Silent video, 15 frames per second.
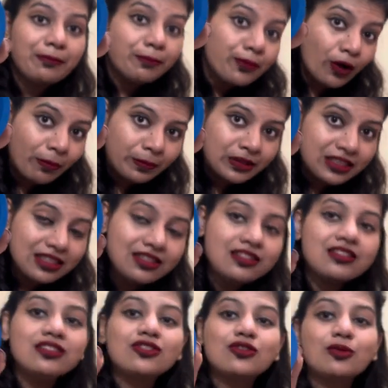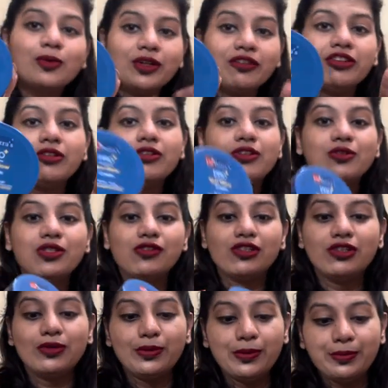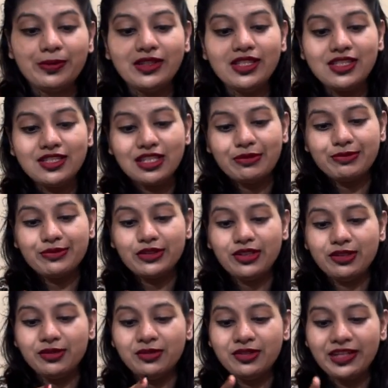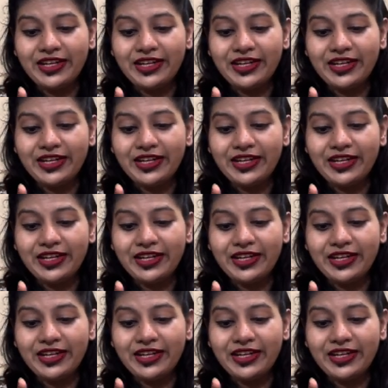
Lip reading: properties. So what we're going to do is we're going to open this up for you,